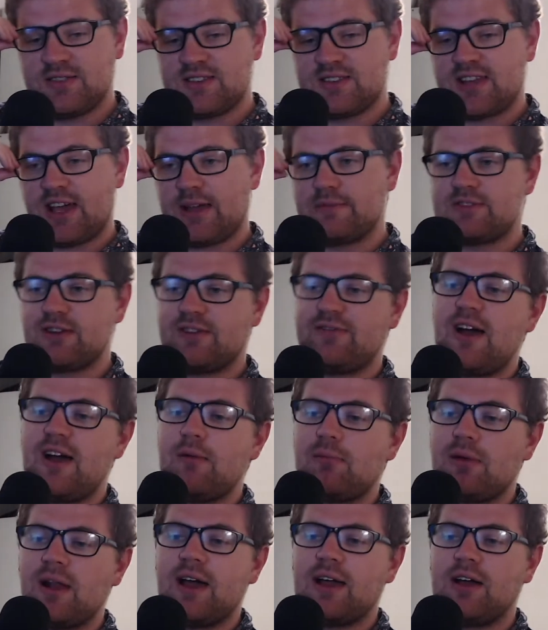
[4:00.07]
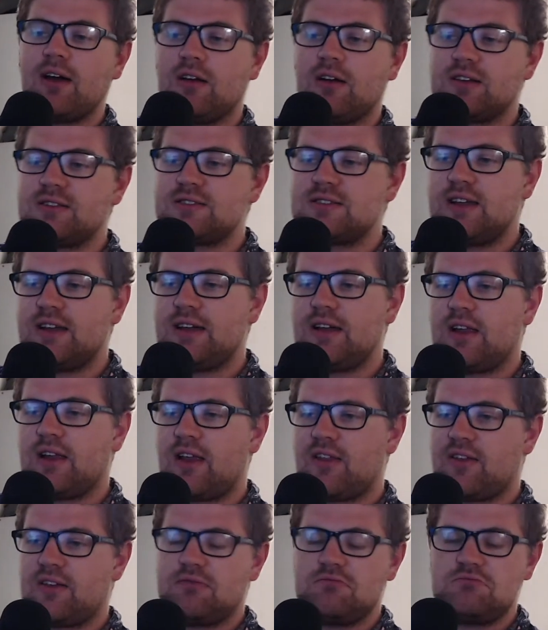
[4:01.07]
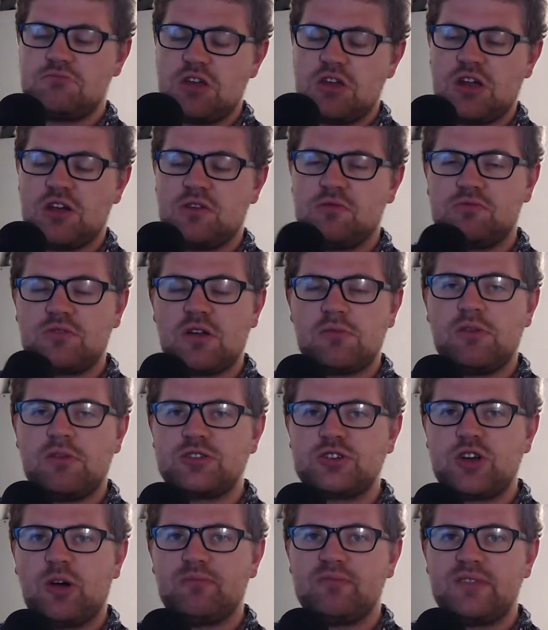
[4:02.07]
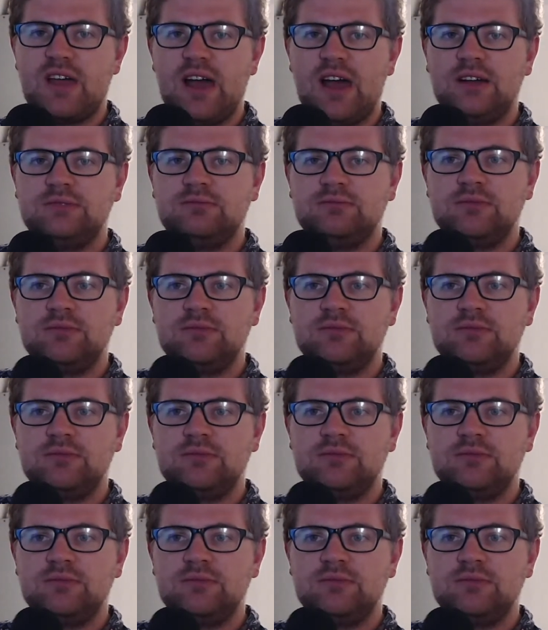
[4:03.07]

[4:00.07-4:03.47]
name. So fair play, honestly. I think, done my job there.